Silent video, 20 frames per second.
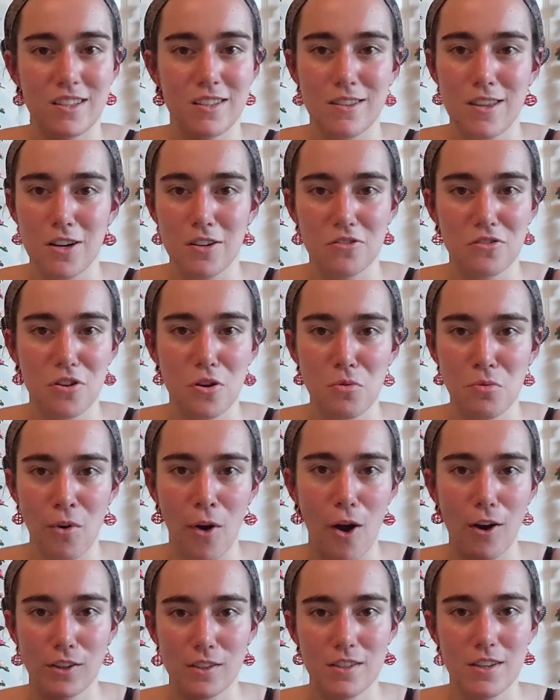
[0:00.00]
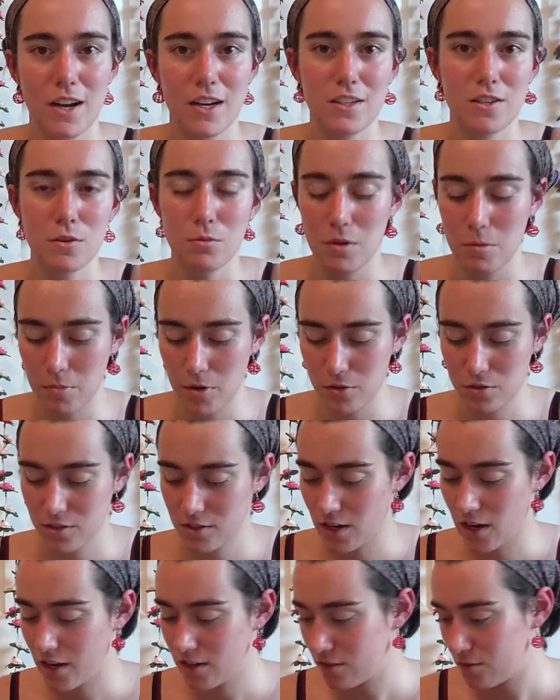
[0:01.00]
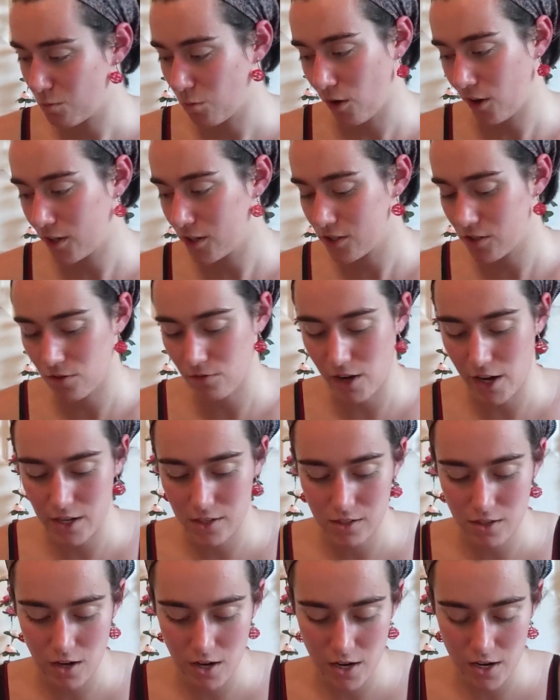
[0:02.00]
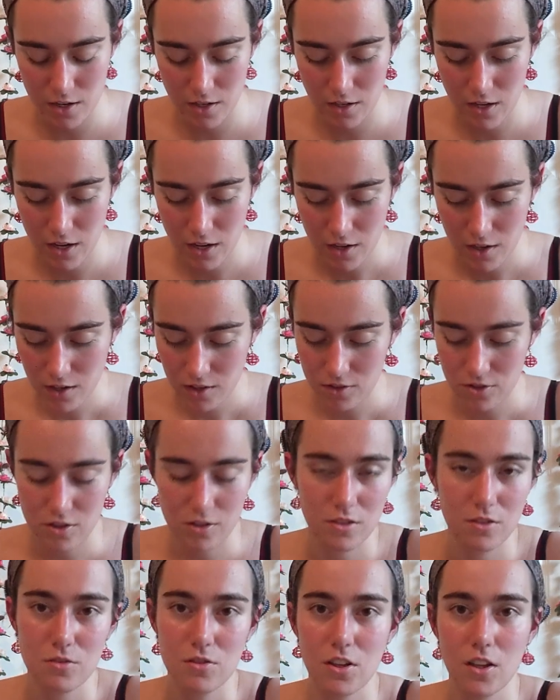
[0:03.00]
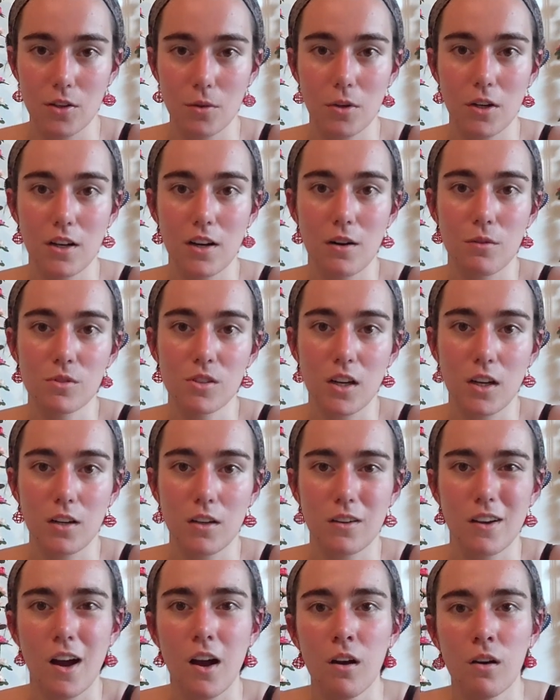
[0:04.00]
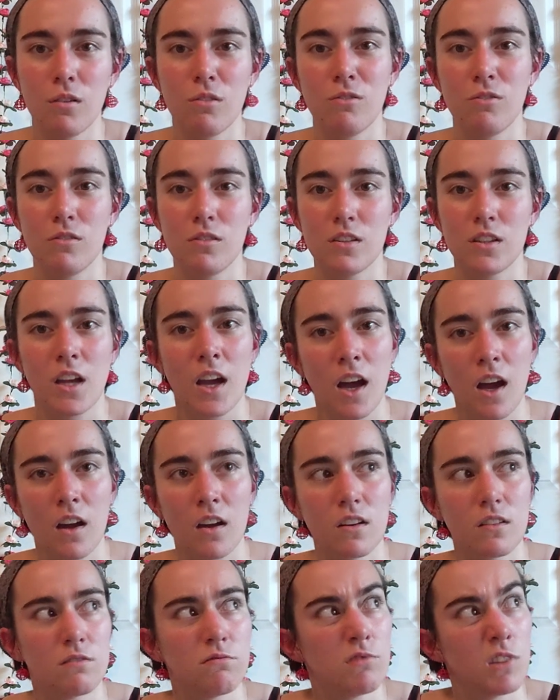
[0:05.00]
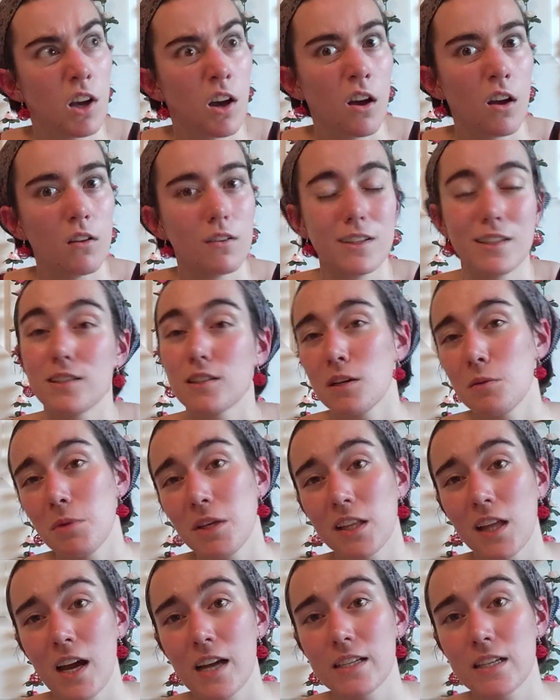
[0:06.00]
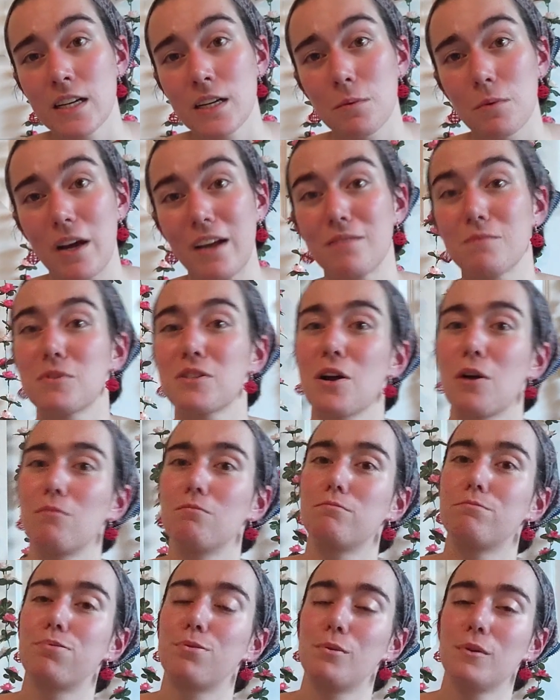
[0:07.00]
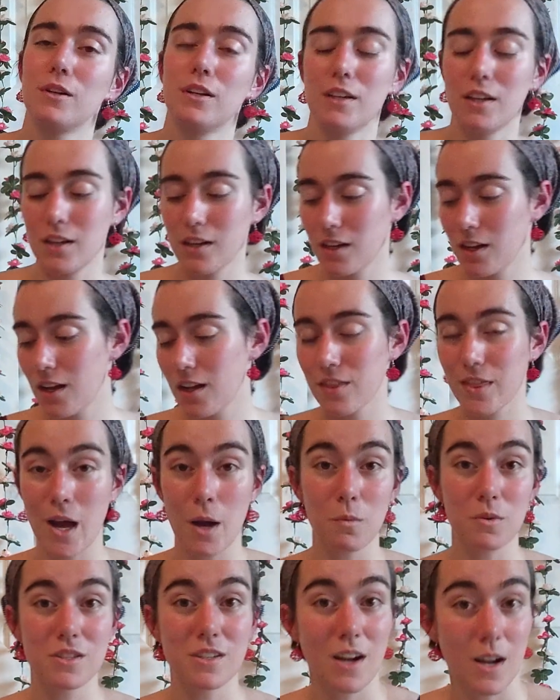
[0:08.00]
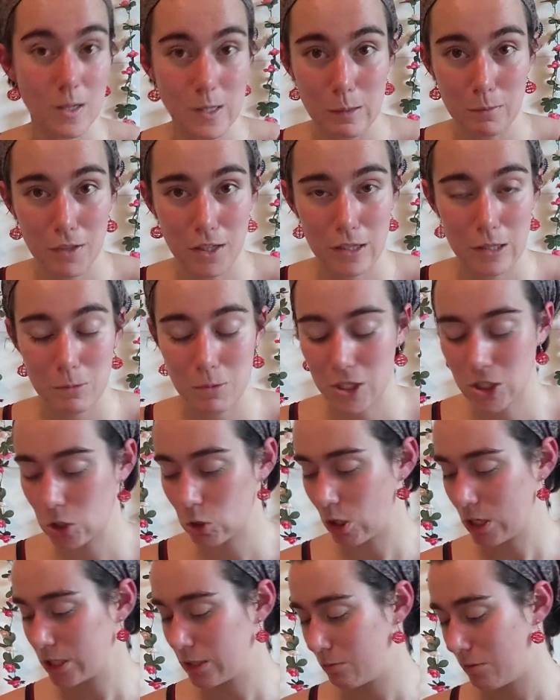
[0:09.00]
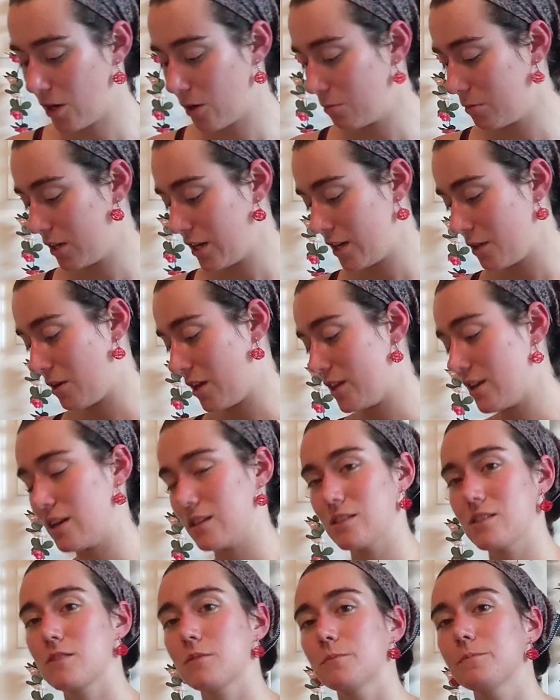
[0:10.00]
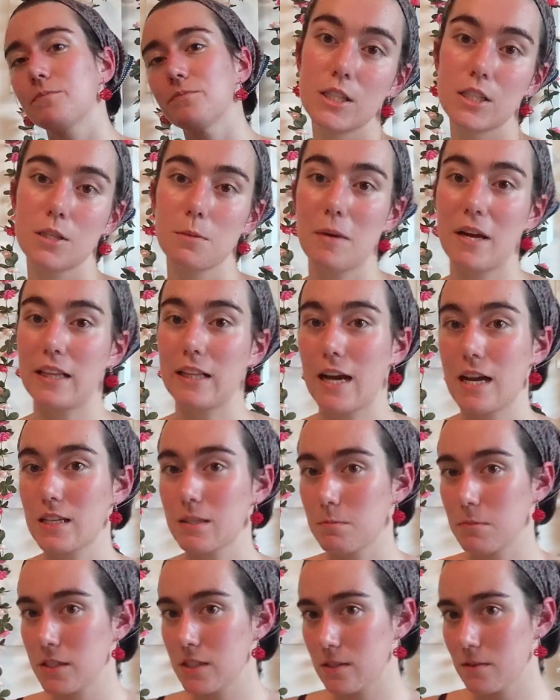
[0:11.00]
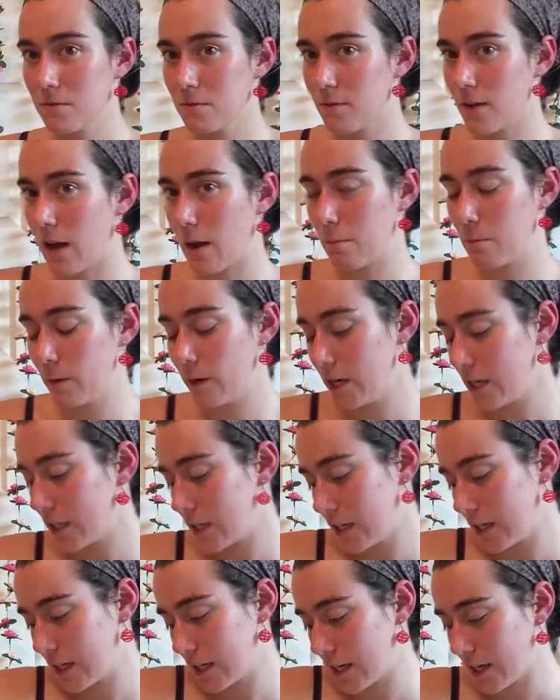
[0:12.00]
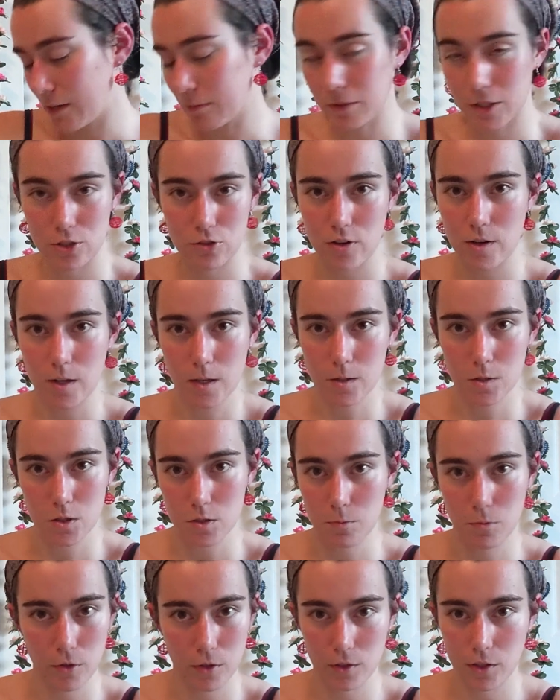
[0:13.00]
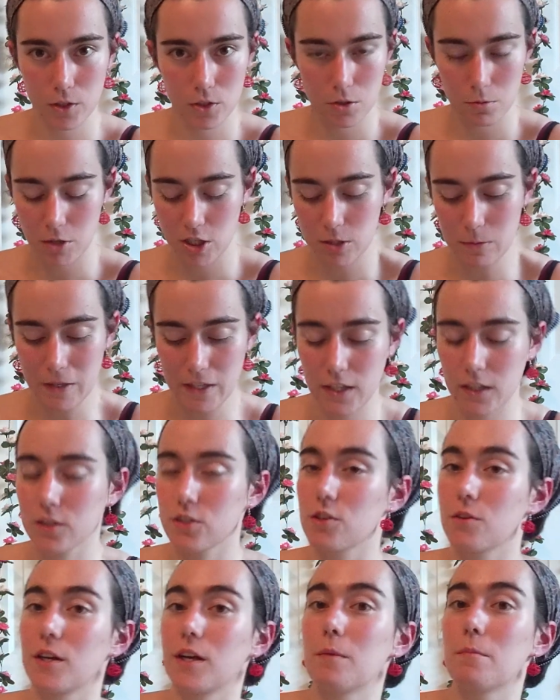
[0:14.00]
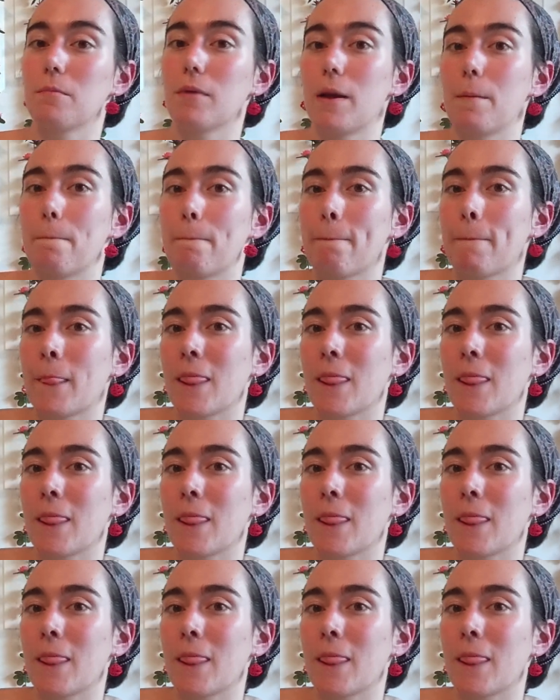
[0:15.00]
there's no wrong side to it. Both sides work as the right side. Just use the other one. And I was like, oh yeah, duh. And it's going to be lined anyway. So that was not something to be stressed about. But anyway, yes. So my last piece of fabric, I'm going to try not to spoil it too much by like showing it, but